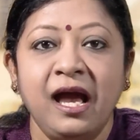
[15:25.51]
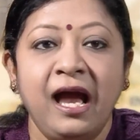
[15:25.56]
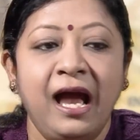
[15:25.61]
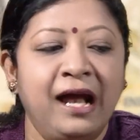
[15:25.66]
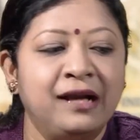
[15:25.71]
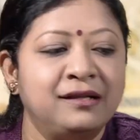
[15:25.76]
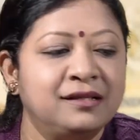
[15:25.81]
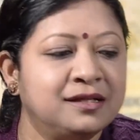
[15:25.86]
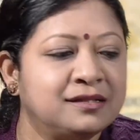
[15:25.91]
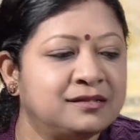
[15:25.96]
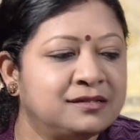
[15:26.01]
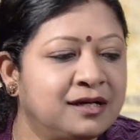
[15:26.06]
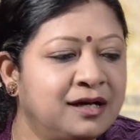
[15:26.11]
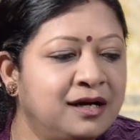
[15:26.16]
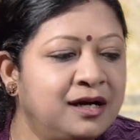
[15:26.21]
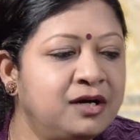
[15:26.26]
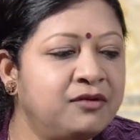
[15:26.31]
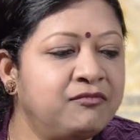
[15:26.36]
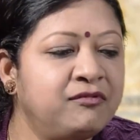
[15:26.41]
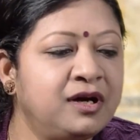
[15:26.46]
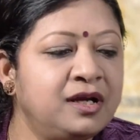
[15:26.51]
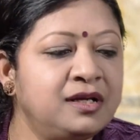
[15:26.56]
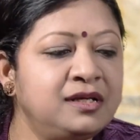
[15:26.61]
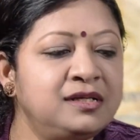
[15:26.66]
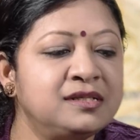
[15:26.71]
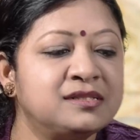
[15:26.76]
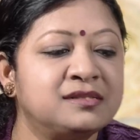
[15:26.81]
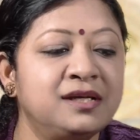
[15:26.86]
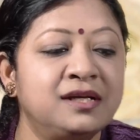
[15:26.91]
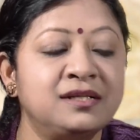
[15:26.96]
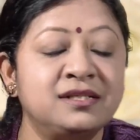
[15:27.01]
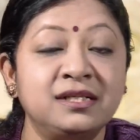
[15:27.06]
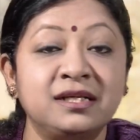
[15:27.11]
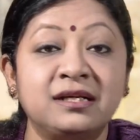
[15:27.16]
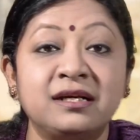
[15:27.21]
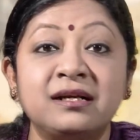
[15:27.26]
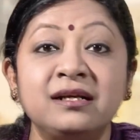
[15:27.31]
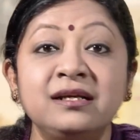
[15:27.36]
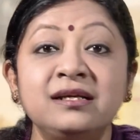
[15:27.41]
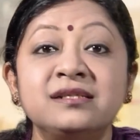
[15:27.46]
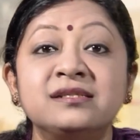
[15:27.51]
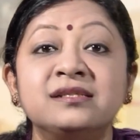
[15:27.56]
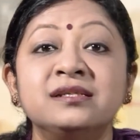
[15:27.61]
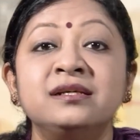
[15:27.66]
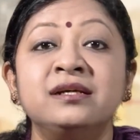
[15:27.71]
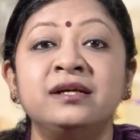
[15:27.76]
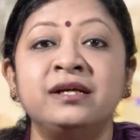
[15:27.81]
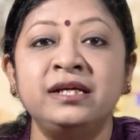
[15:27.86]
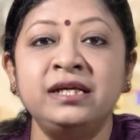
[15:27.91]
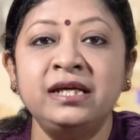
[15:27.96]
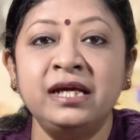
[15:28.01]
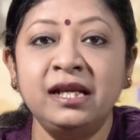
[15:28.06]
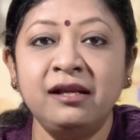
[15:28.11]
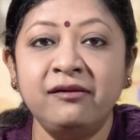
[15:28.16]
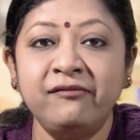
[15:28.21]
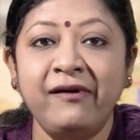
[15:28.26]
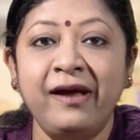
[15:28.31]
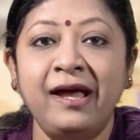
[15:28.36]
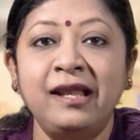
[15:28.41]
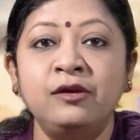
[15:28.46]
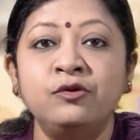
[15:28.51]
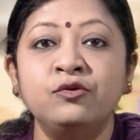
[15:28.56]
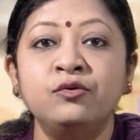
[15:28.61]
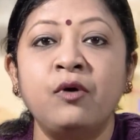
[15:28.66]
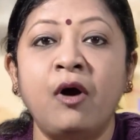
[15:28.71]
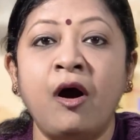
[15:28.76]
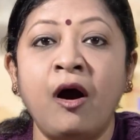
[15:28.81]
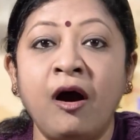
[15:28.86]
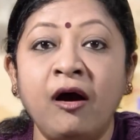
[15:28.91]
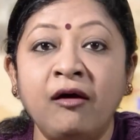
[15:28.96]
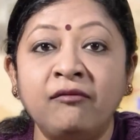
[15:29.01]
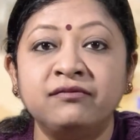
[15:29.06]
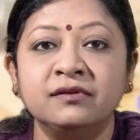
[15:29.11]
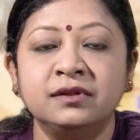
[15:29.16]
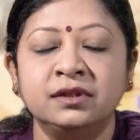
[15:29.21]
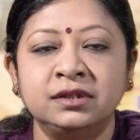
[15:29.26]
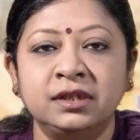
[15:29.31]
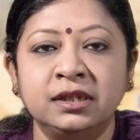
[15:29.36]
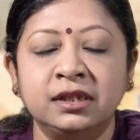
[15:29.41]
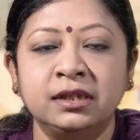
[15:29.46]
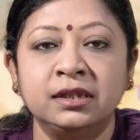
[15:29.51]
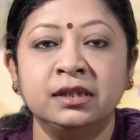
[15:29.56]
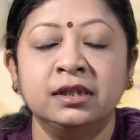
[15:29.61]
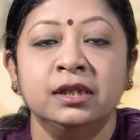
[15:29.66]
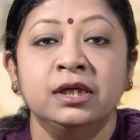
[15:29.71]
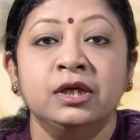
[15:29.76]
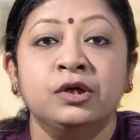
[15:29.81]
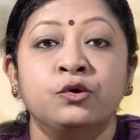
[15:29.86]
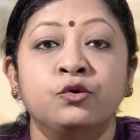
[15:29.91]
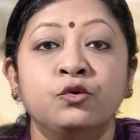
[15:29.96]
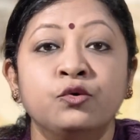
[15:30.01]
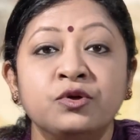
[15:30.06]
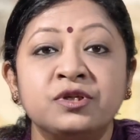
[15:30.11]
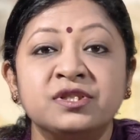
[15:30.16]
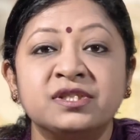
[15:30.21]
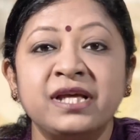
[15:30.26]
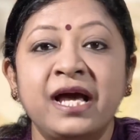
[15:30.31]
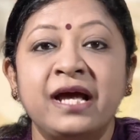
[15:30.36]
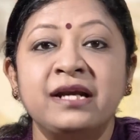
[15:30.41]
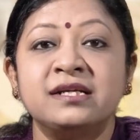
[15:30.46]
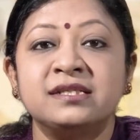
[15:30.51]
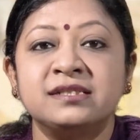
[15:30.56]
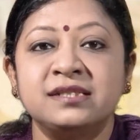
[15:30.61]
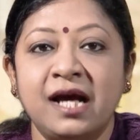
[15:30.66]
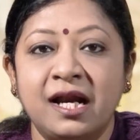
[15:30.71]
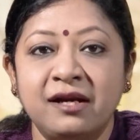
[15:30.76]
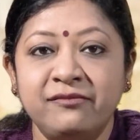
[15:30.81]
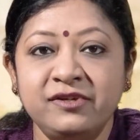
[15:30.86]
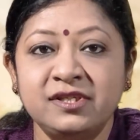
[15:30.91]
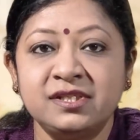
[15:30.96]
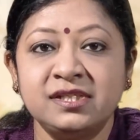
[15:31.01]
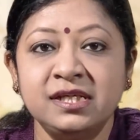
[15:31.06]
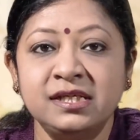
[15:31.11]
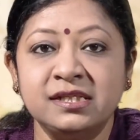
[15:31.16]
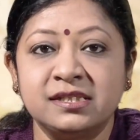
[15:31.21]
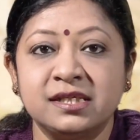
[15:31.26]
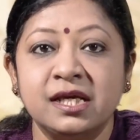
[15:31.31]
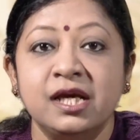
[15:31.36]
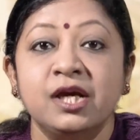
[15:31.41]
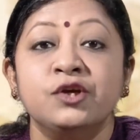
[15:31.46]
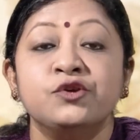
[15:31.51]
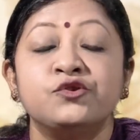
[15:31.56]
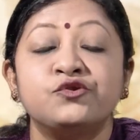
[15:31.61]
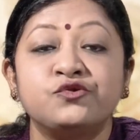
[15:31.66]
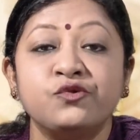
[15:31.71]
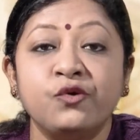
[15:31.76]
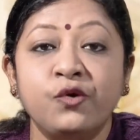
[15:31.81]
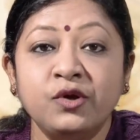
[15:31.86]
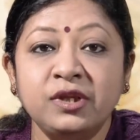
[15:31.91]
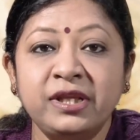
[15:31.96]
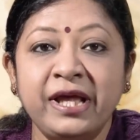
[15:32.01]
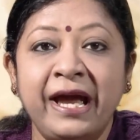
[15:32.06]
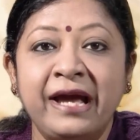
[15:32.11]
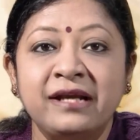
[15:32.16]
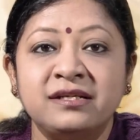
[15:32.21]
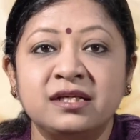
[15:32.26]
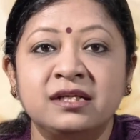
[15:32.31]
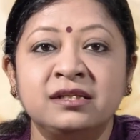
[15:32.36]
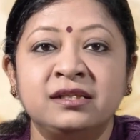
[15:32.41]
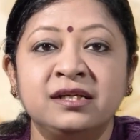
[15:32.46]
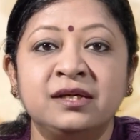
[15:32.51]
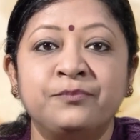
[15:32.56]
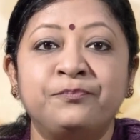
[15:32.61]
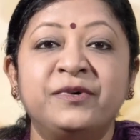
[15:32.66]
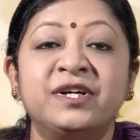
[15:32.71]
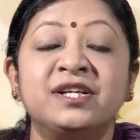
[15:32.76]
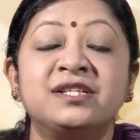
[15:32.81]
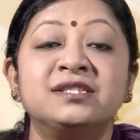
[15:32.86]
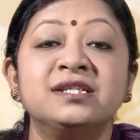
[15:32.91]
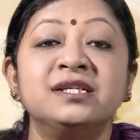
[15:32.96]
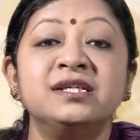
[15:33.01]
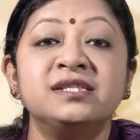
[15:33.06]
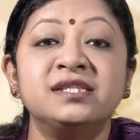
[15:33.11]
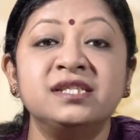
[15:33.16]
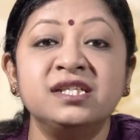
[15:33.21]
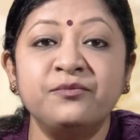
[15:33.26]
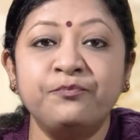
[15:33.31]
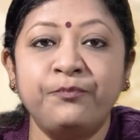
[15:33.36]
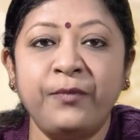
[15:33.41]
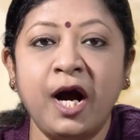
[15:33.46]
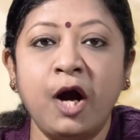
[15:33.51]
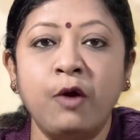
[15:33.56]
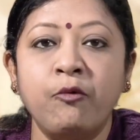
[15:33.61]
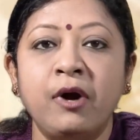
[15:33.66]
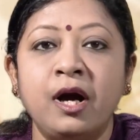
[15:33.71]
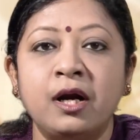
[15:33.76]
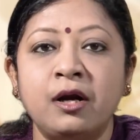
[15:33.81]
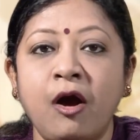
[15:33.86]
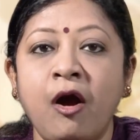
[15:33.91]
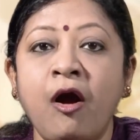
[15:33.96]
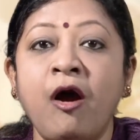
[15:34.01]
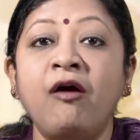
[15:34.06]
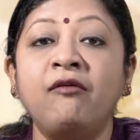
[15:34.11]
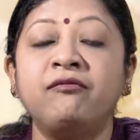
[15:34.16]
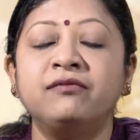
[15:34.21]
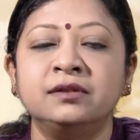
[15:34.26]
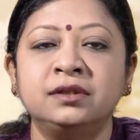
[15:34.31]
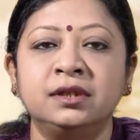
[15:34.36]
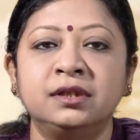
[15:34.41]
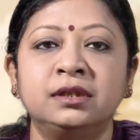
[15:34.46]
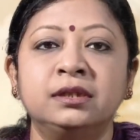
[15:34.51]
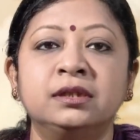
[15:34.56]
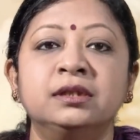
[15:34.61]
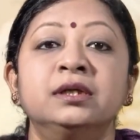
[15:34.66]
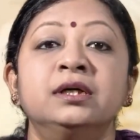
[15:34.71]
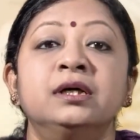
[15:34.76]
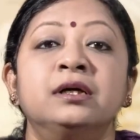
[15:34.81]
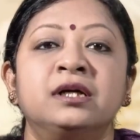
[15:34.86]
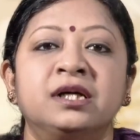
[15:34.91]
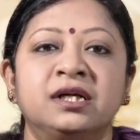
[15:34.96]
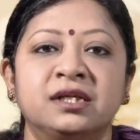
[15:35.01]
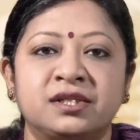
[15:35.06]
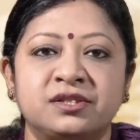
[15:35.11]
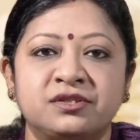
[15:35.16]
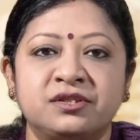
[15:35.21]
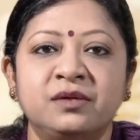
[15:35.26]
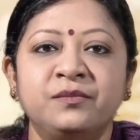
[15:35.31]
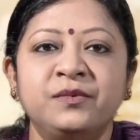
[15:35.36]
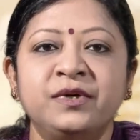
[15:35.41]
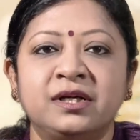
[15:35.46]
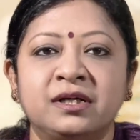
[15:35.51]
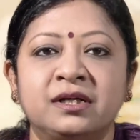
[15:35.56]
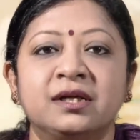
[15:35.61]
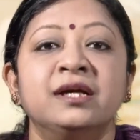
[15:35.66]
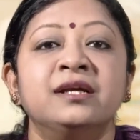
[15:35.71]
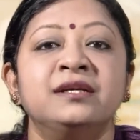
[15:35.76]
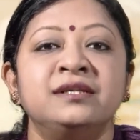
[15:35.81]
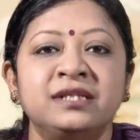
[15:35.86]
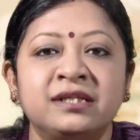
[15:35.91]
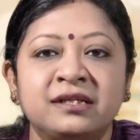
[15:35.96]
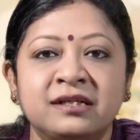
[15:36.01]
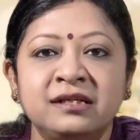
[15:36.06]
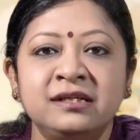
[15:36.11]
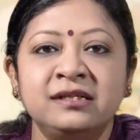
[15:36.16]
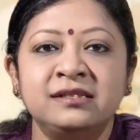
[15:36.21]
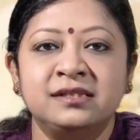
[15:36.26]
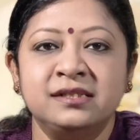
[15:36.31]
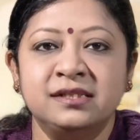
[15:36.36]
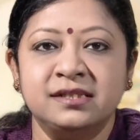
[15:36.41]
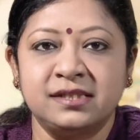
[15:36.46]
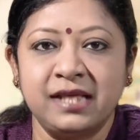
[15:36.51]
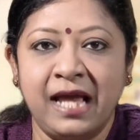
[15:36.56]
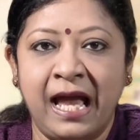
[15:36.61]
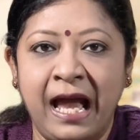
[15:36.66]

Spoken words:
And the third one is the decrease in real value of the goods and services, so that the purchasing power of the customer decreases.